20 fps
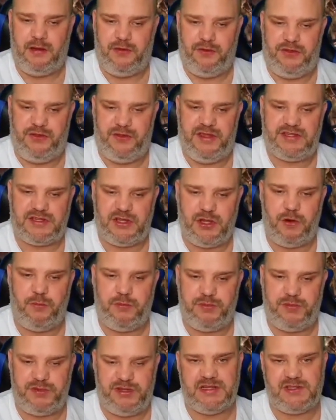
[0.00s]
This
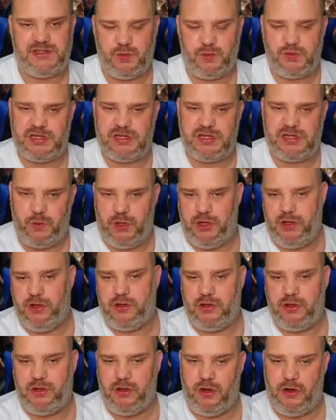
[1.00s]
comp does also
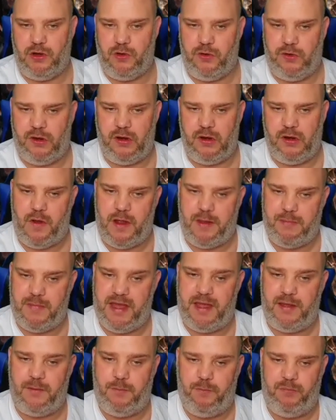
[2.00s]
work on
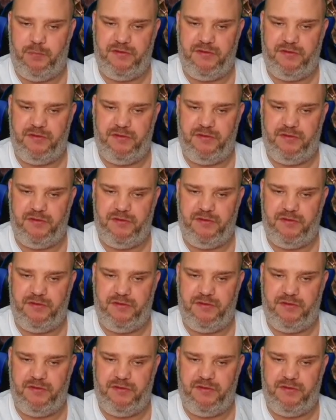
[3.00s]
Nightmare,